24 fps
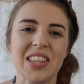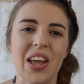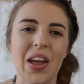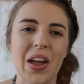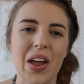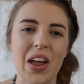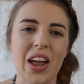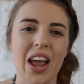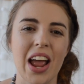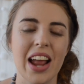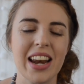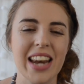
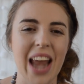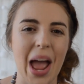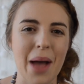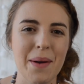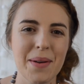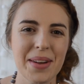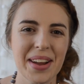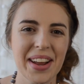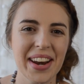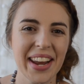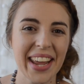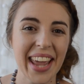so now
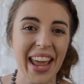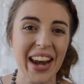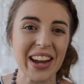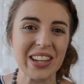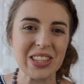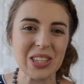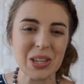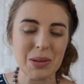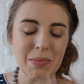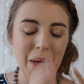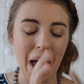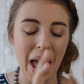we're gonna get
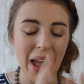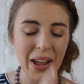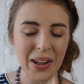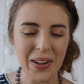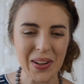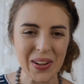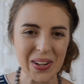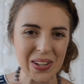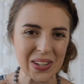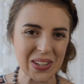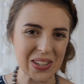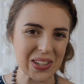onto my
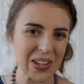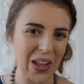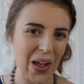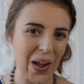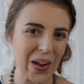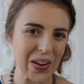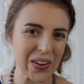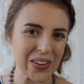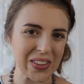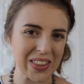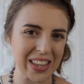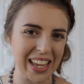
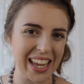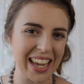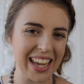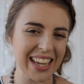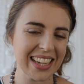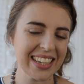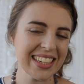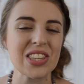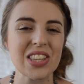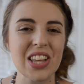clothing.